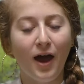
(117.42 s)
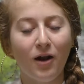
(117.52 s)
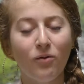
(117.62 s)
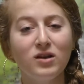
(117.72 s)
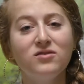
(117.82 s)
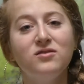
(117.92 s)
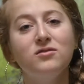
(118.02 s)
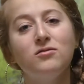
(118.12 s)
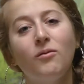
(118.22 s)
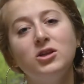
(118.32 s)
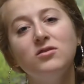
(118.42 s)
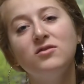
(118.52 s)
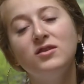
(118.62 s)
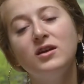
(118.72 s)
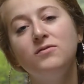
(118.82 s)
And I want you to
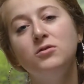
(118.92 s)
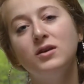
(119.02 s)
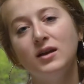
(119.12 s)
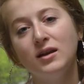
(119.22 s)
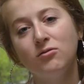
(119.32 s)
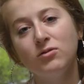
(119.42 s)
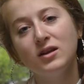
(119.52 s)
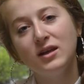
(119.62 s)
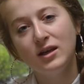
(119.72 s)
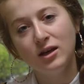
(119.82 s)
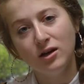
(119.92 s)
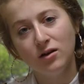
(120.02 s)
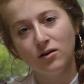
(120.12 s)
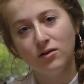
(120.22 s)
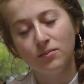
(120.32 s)
see if you can really
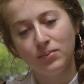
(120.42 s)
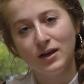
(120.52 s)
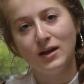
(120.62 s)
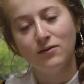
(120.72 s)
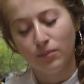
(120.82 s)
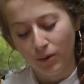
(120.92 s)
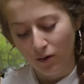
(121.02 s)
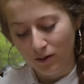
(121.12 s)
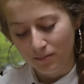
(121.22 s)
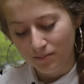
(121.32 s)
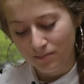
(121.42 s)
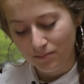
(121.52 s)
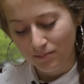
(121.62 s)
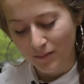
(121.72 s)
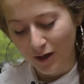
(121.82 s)
hear the beat of the poem.
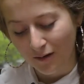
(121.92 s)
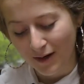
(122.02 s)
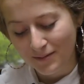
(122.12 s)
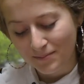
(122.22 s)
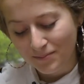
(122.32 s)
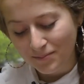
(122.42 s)
All right.